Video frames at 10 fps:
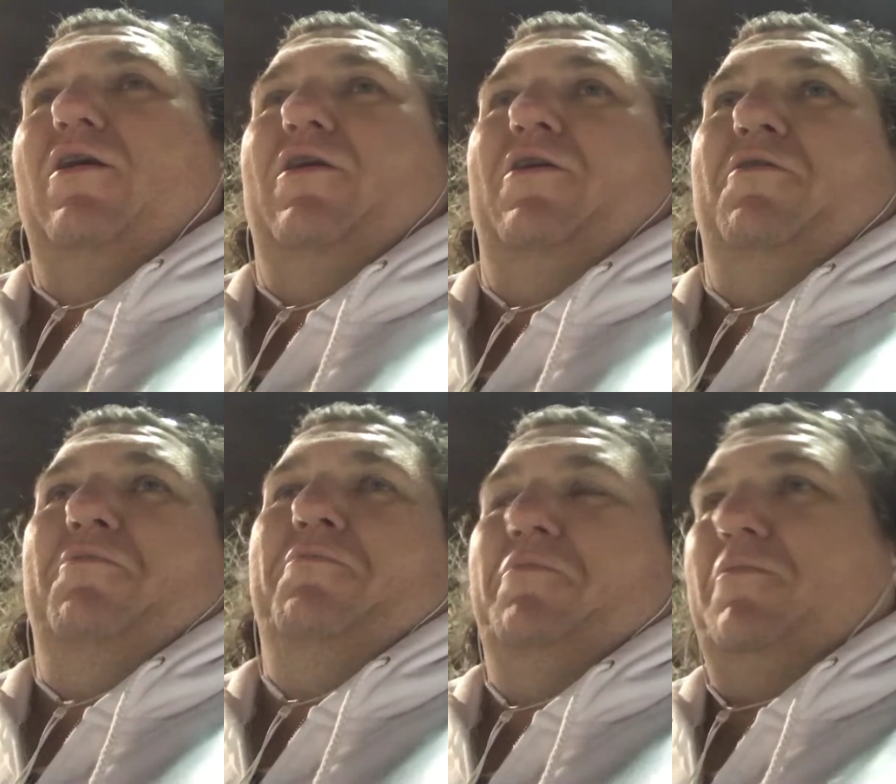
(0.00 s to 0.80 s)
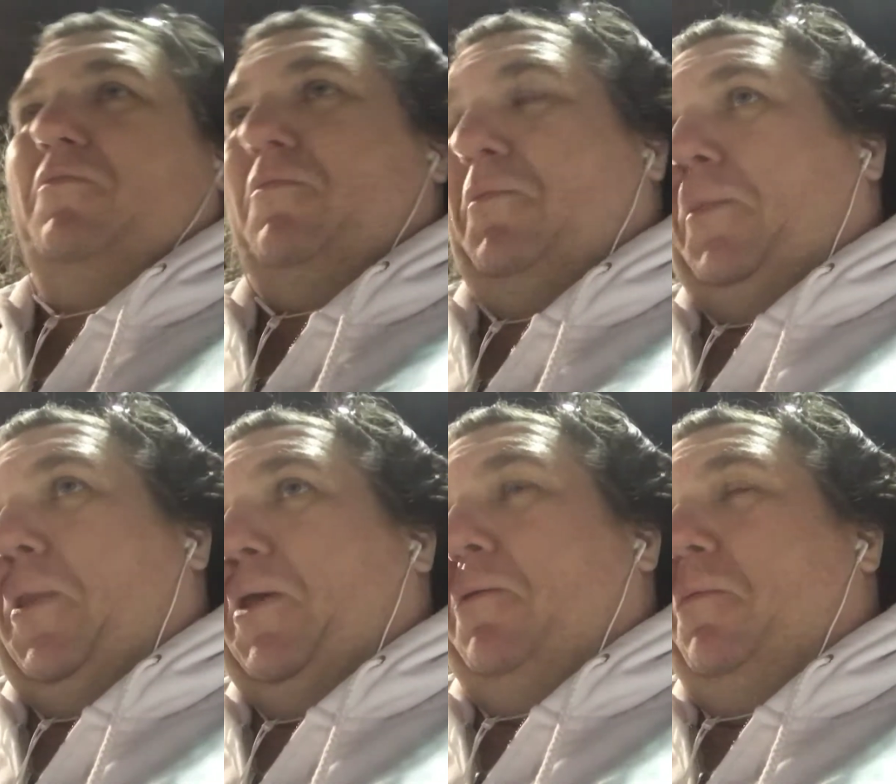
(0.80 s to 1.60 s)
Um,
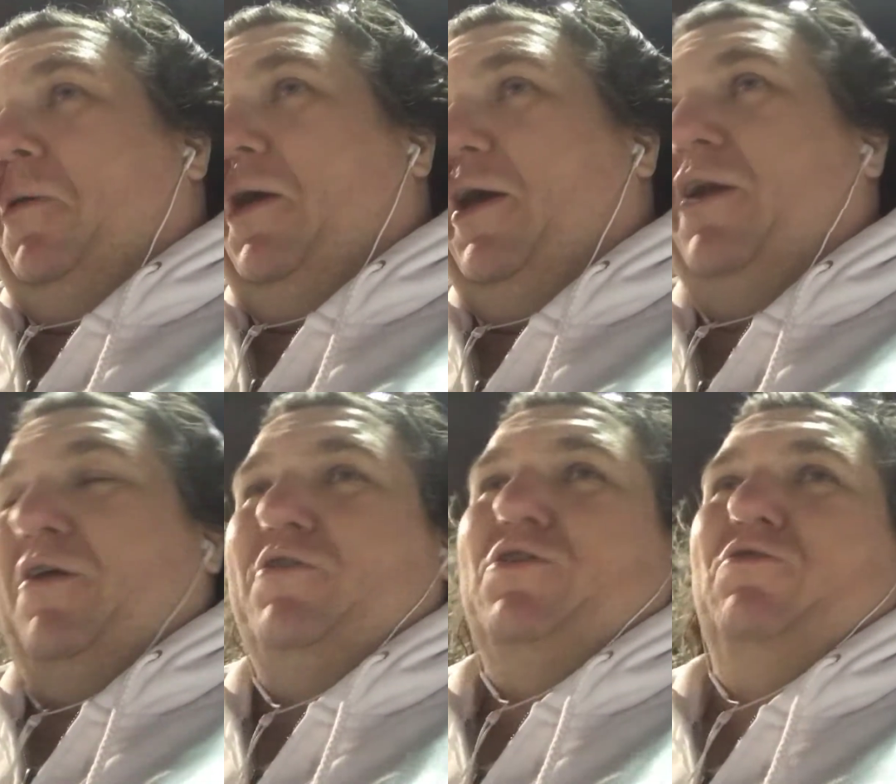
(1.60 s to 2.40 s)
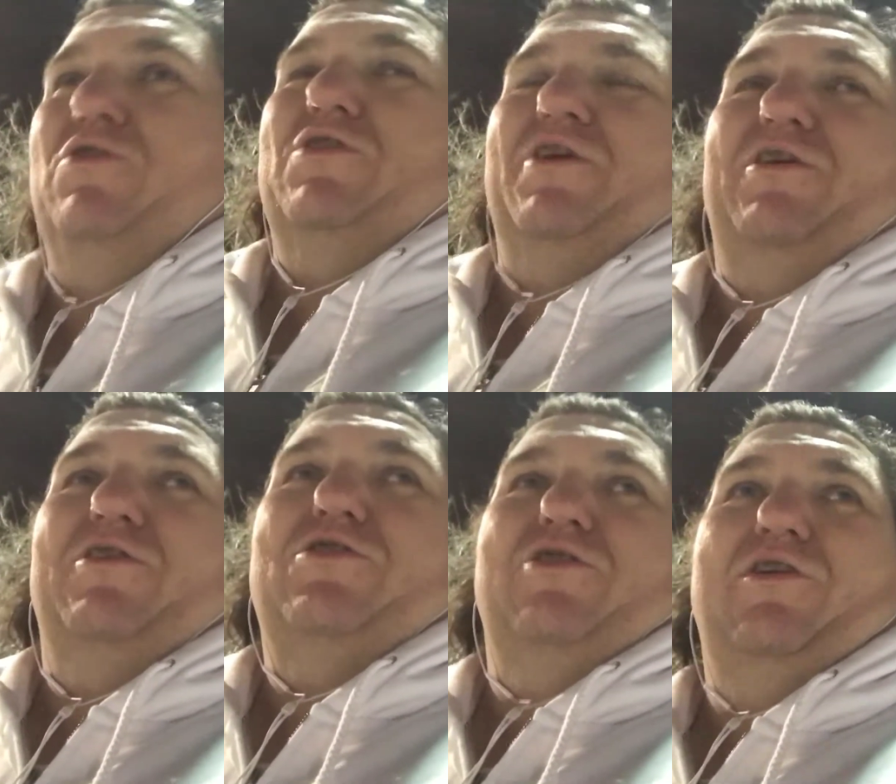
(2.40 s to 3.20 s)
and also, just like
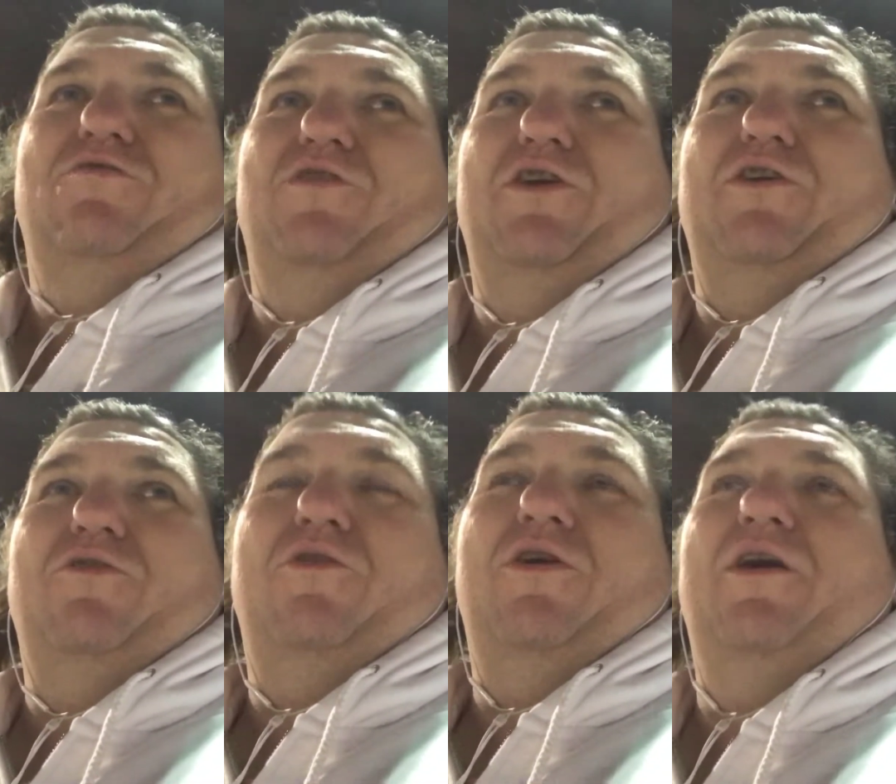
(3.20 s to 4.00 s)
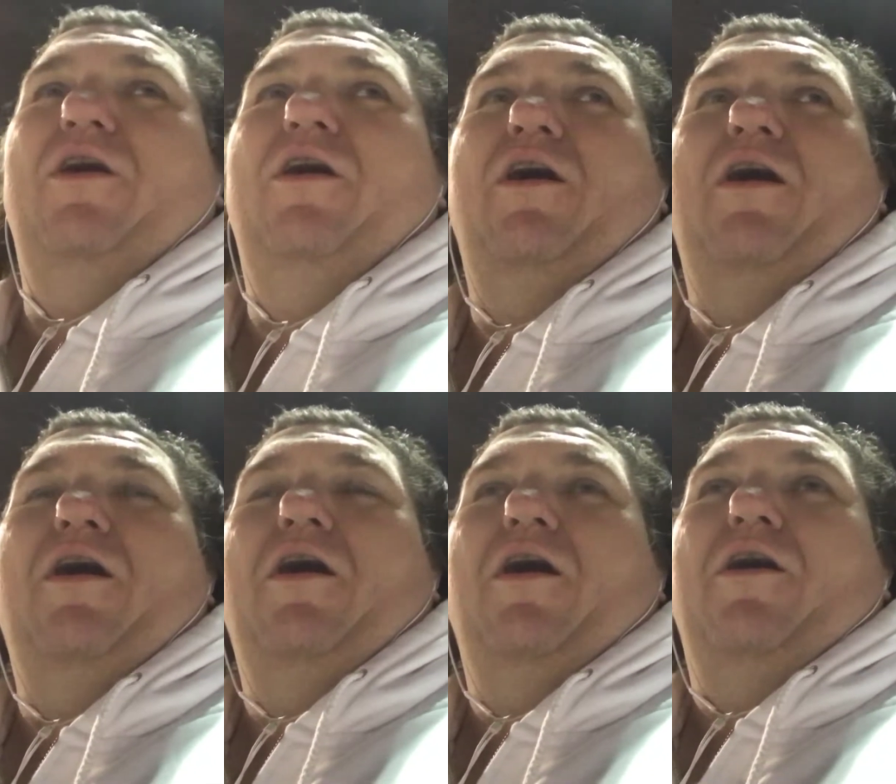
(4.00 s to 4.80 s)
yesterday's video,
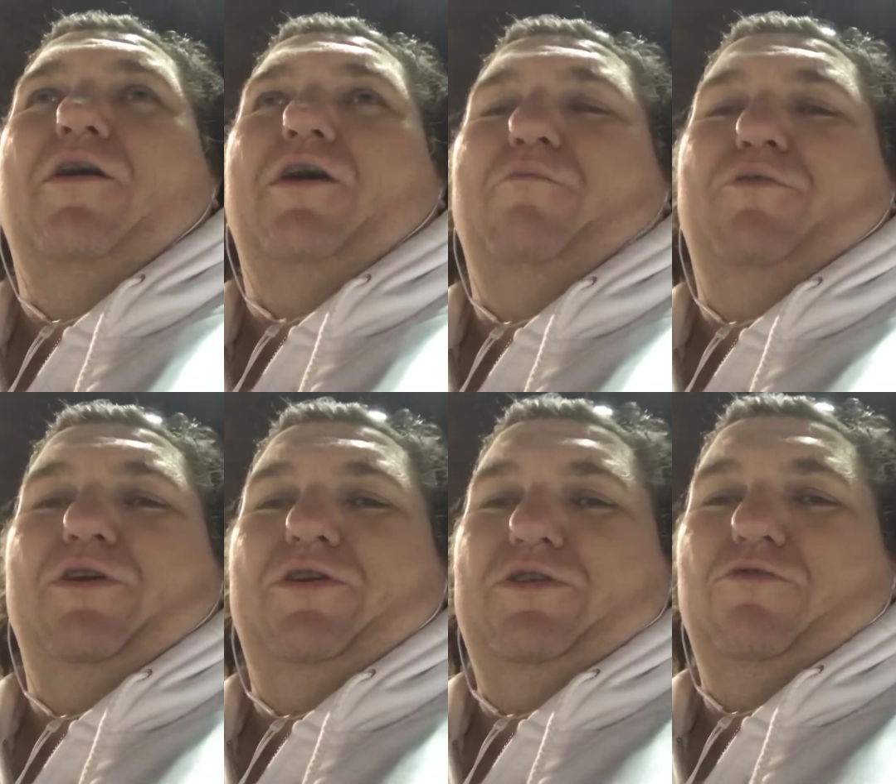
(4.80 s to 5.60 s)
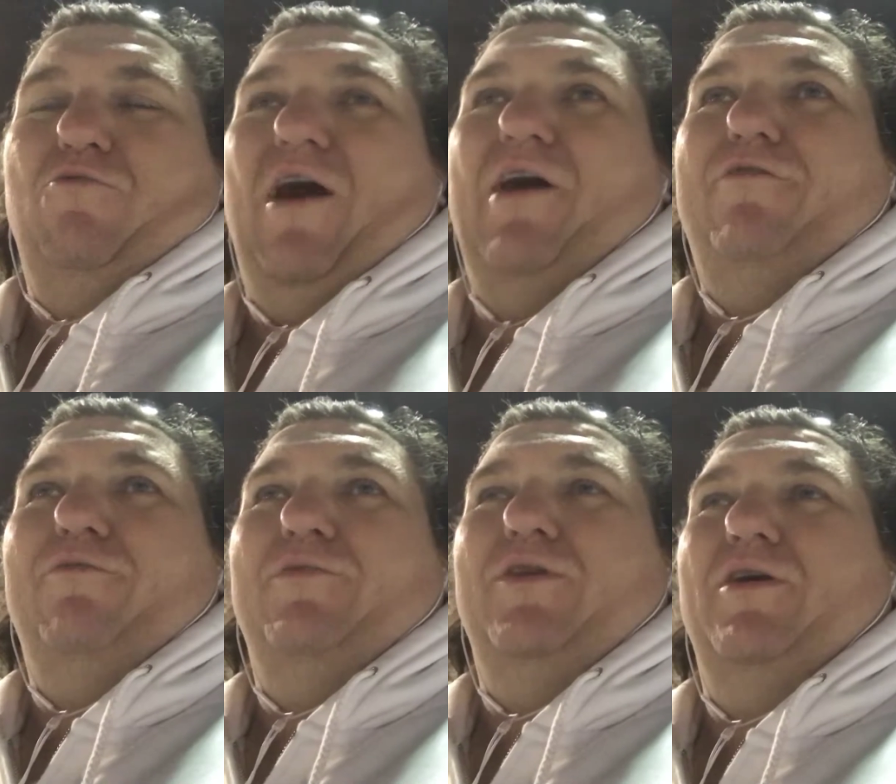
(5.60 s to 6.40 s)
companies rot
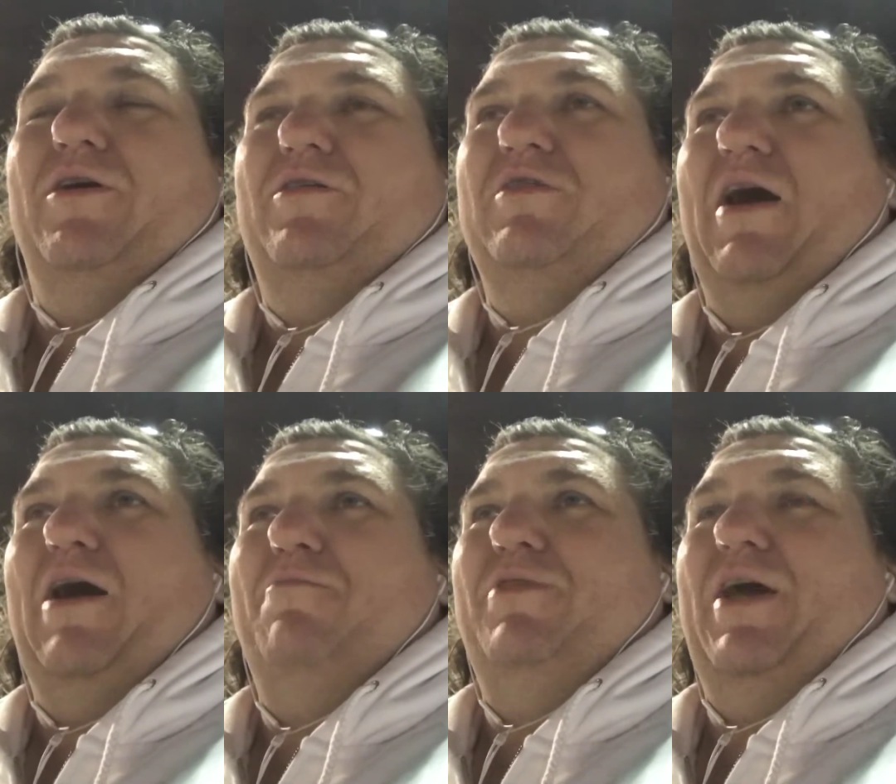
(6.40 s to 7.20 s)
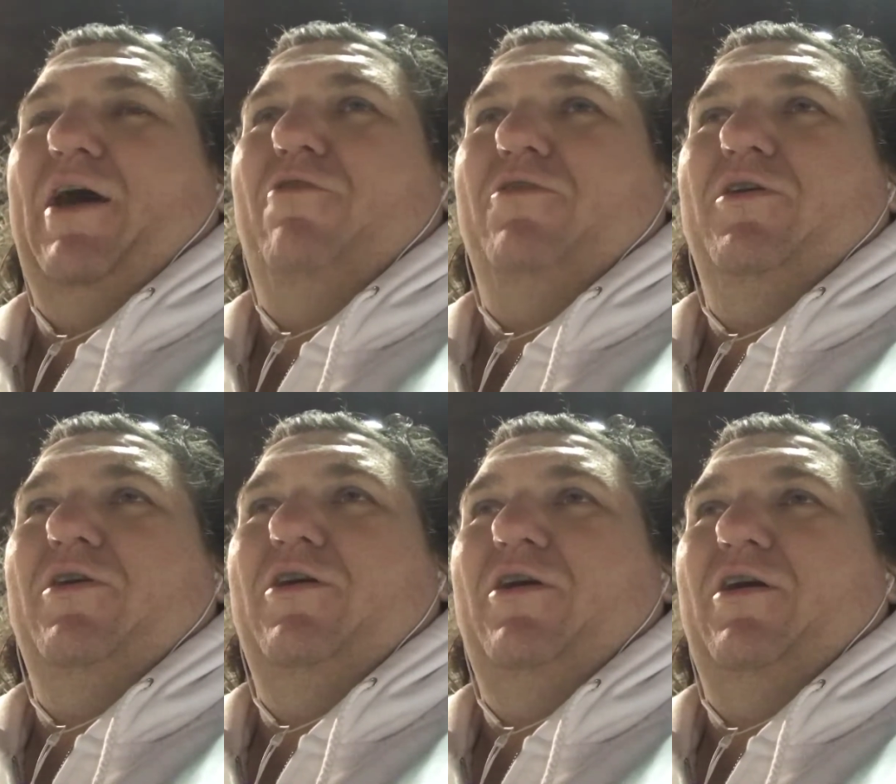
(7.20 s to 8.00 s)
from the top down,
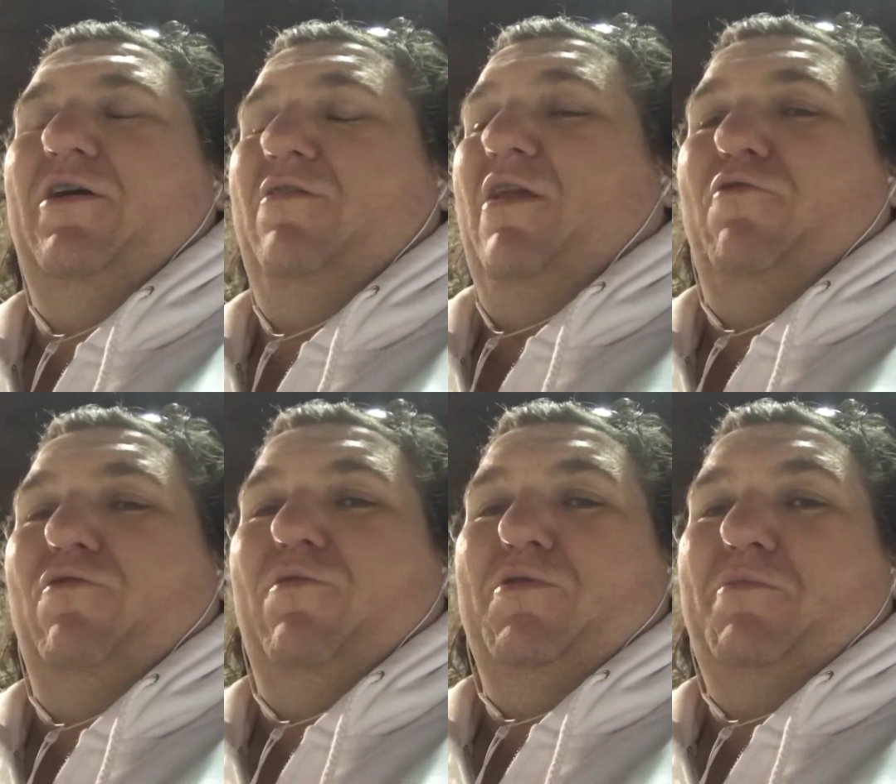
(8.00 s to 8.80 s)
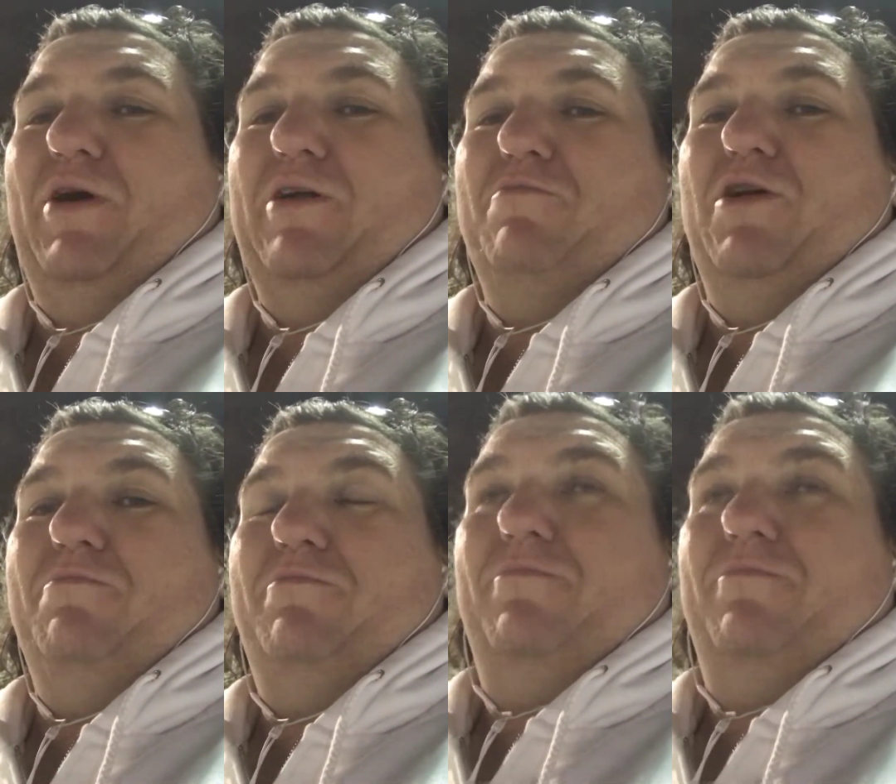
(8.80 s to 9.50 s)
is never from the bottom up.